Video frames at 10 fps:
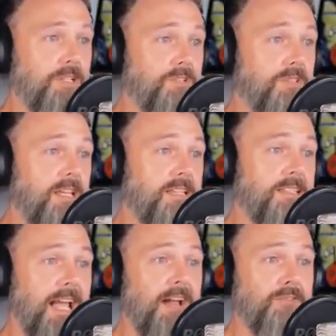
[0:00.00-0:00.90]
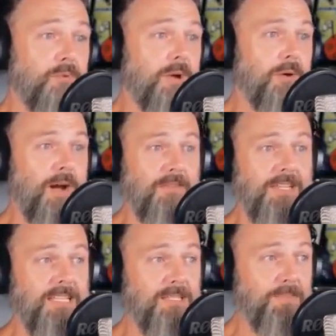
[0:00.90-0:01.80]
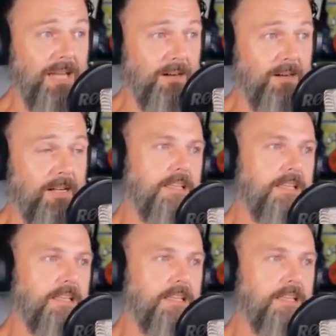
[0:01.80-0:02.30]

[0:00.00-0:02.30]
such things after my wife gets better.